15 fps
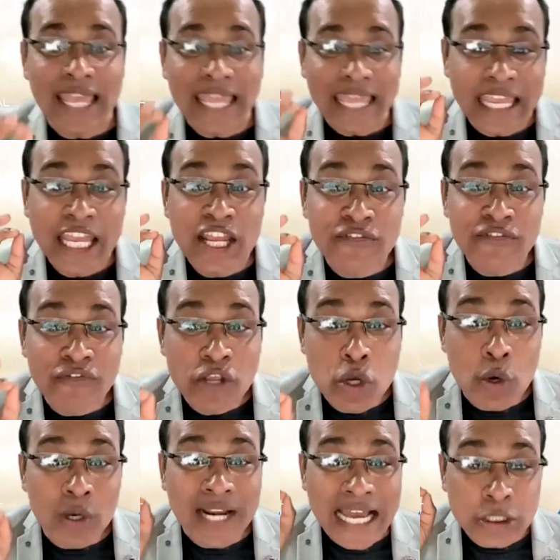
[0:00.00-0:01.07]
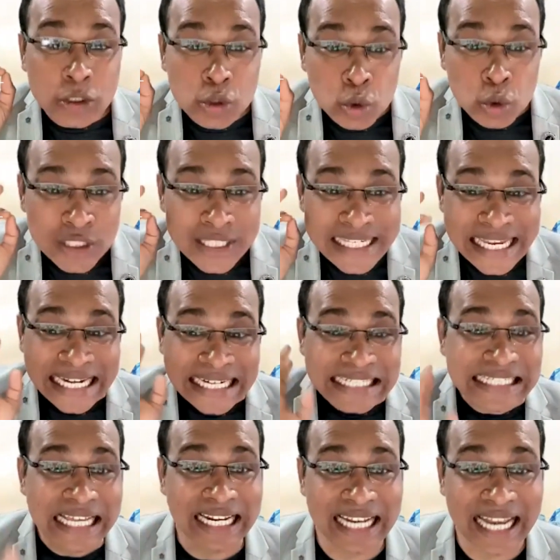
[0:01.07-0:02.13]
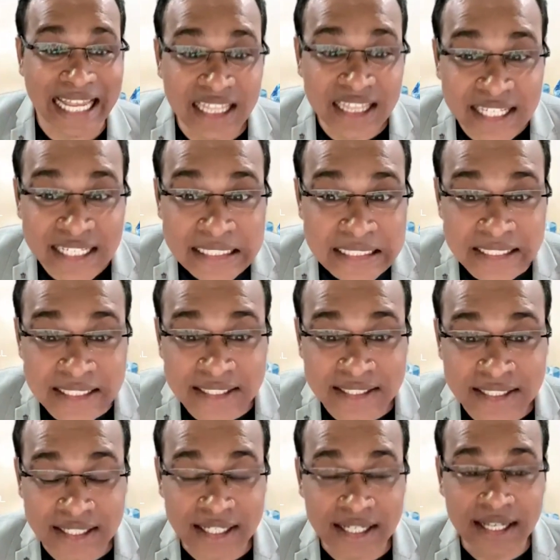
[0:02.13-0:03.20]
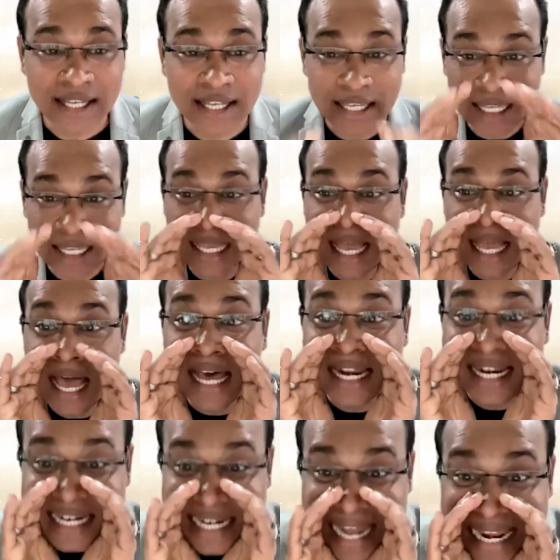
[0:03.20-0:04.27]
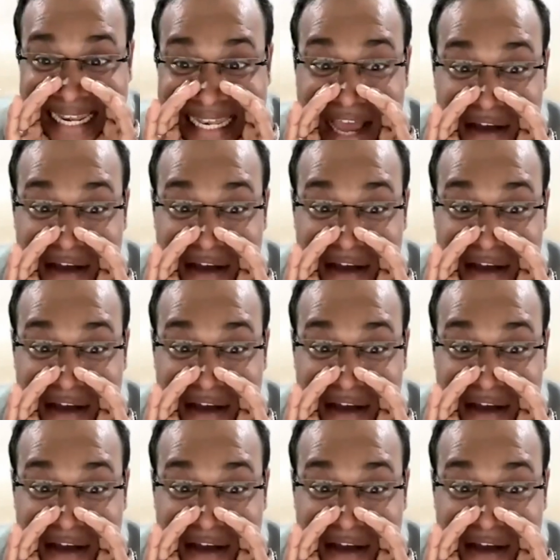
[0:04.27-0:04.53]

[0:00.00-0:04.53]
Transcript: If your associates are like this, run